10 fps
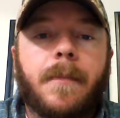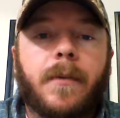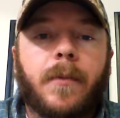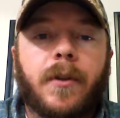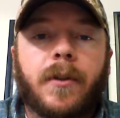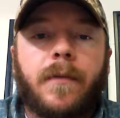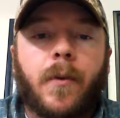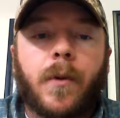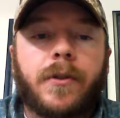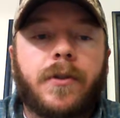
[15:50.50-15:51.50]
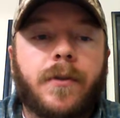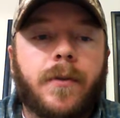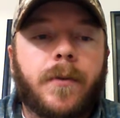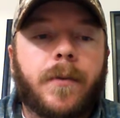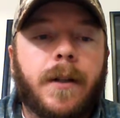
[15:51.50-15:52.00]
we look forward
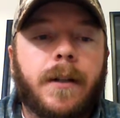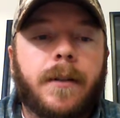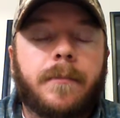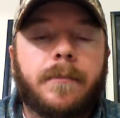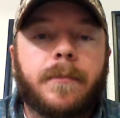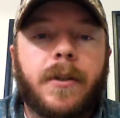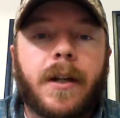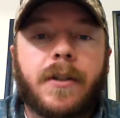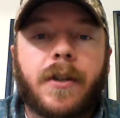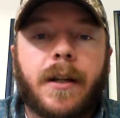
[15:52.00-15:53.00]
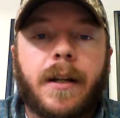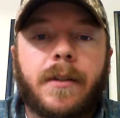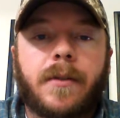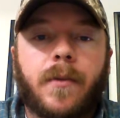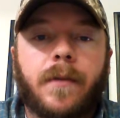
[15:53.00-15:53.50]
to you guys checking
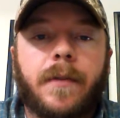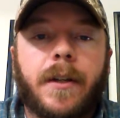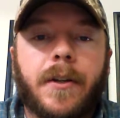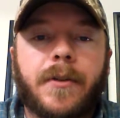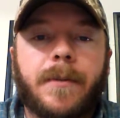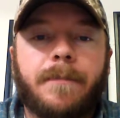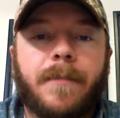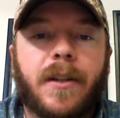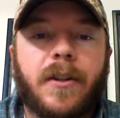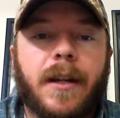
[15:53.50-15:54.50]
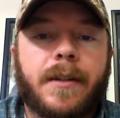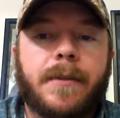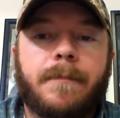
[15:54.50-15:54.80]
out some more videos. Thank you, guys.